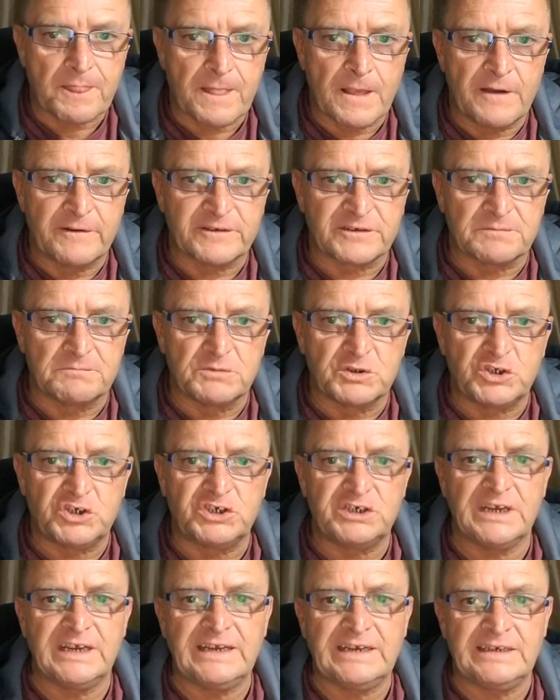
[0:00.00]
it's a
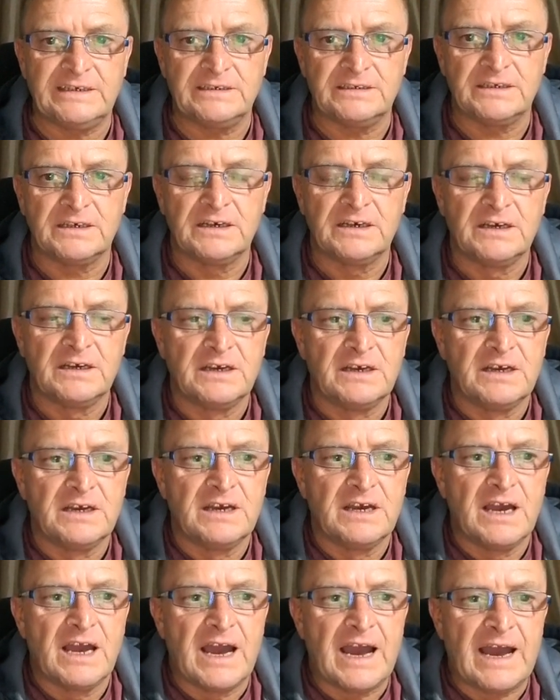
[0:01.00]
machine,
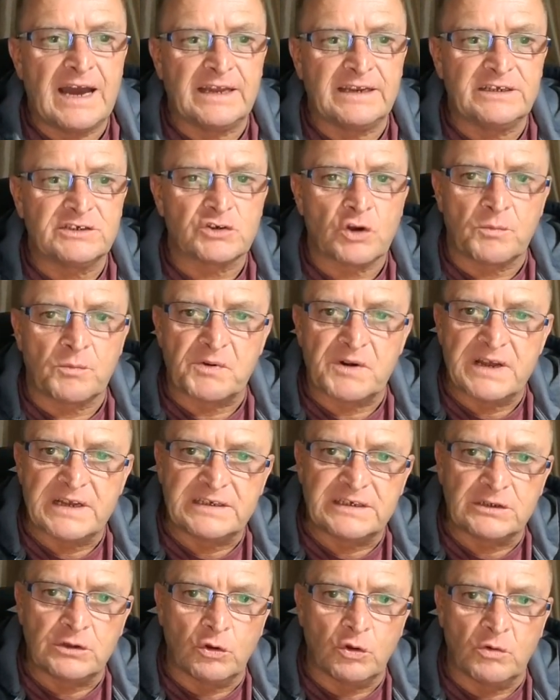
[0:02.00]
and it's
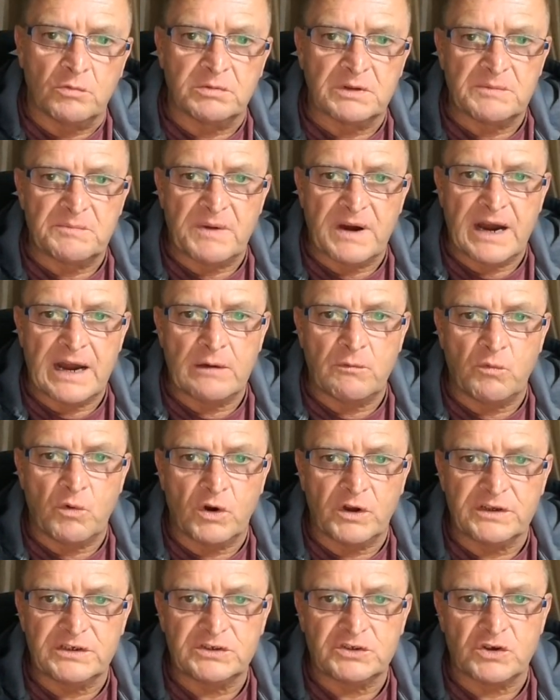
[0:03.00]
operated globally by
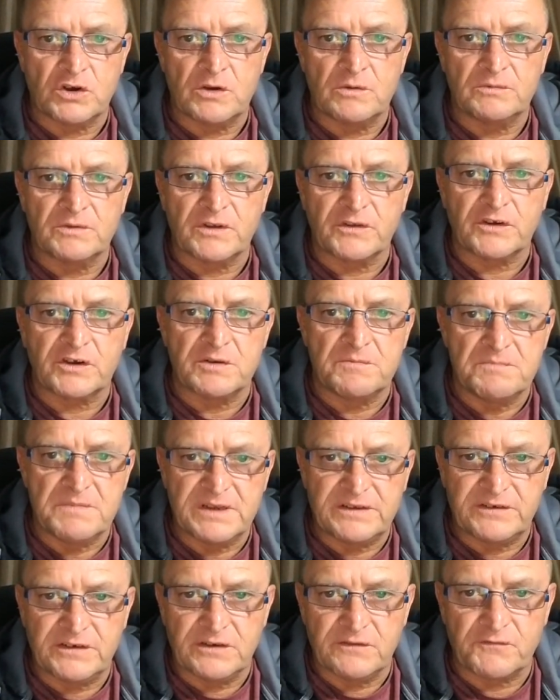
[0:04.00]
what is termed the
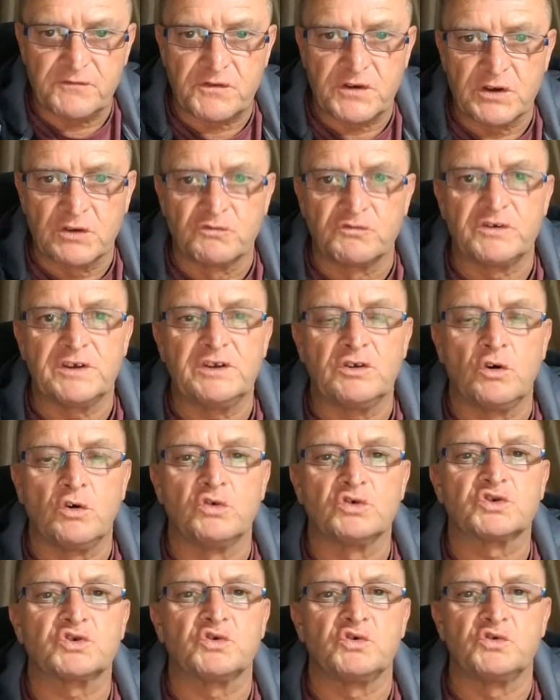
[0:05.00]
Committee of 300,
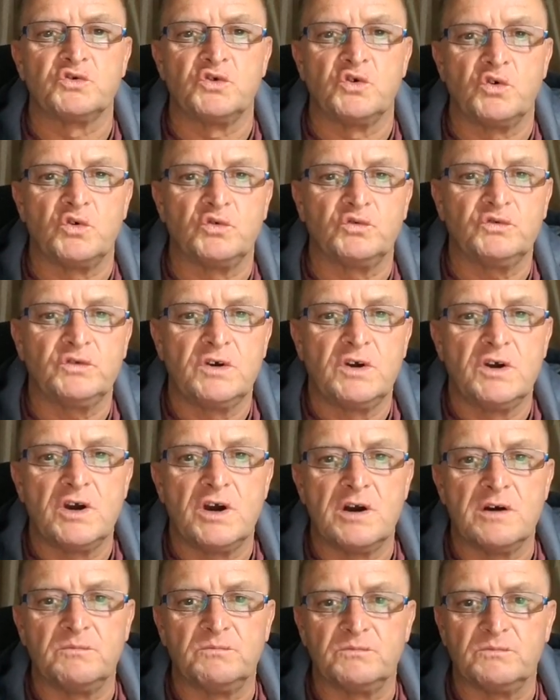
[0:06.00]
also known
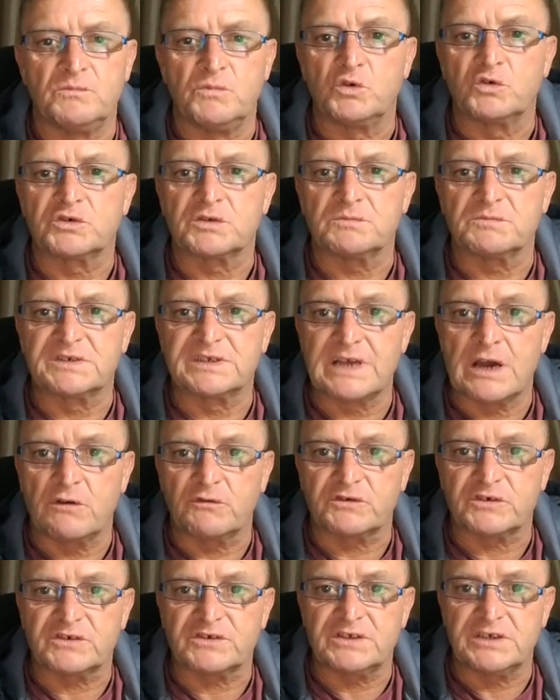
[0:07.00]
amongst
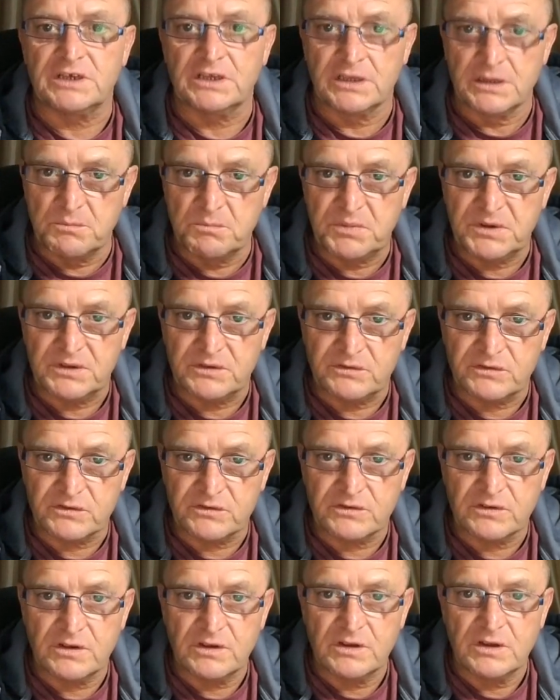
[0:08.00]
themselves as the
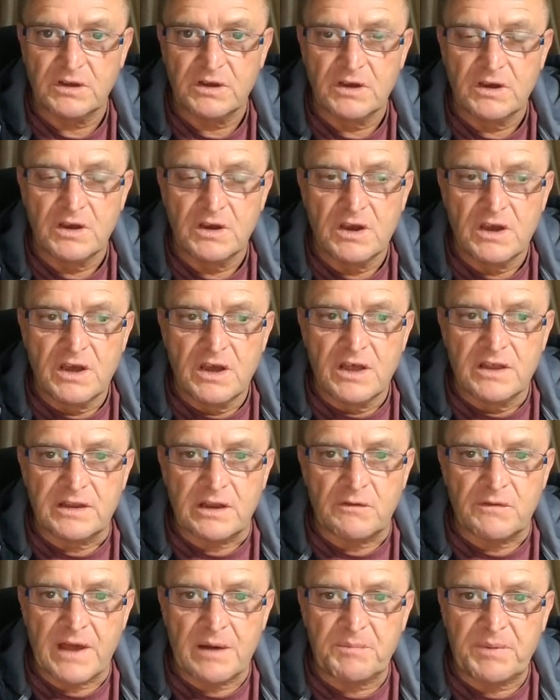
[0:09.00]
Olympians. Now
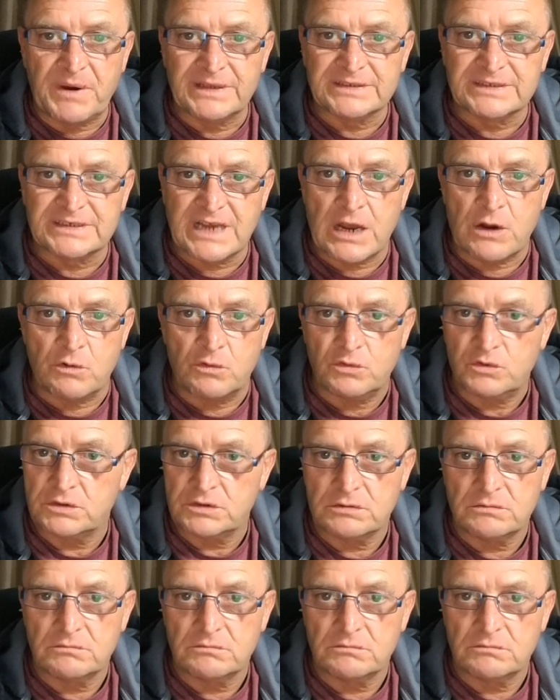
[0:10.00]
that pans out,